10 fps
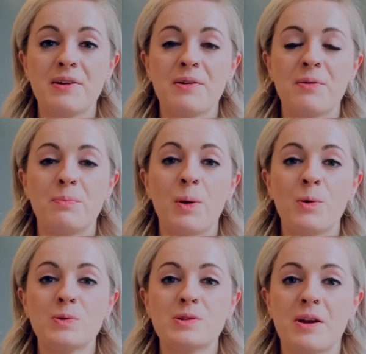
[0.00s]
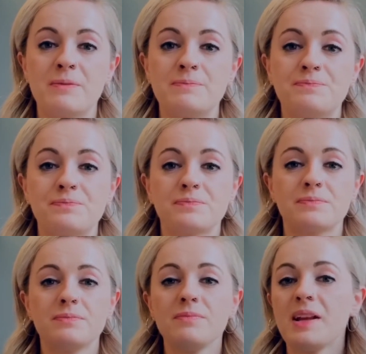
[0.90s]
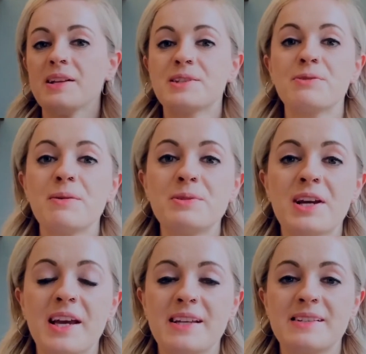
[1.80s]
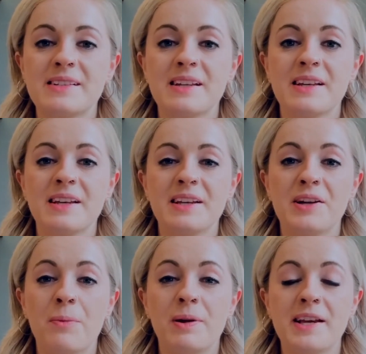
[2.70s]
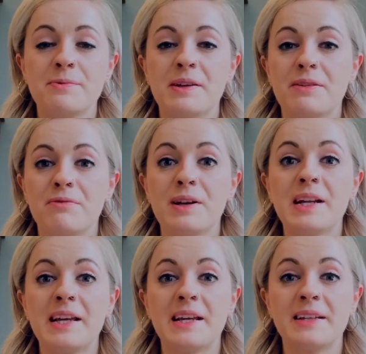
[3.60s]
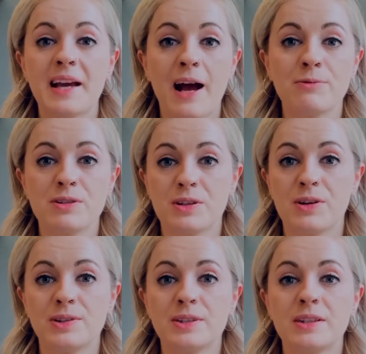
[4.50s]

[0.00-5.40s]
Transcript: But also, scripture is, you know, a place we can really encounter God.